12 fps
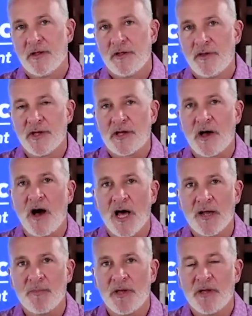the
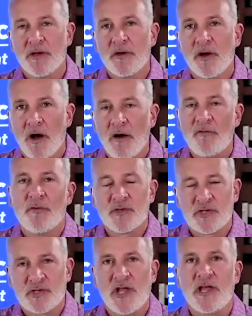economy of the
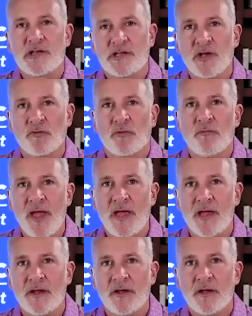mistakes that were
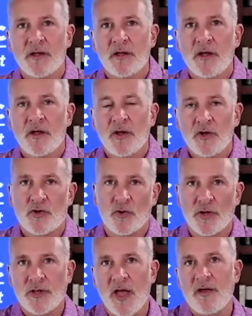made
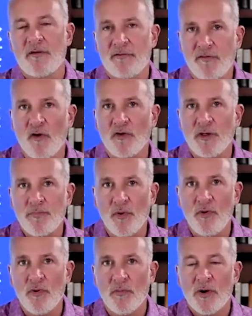during that phony
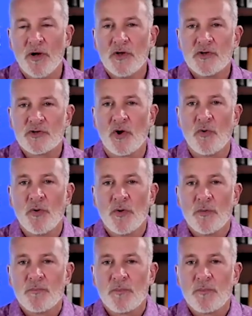boom. So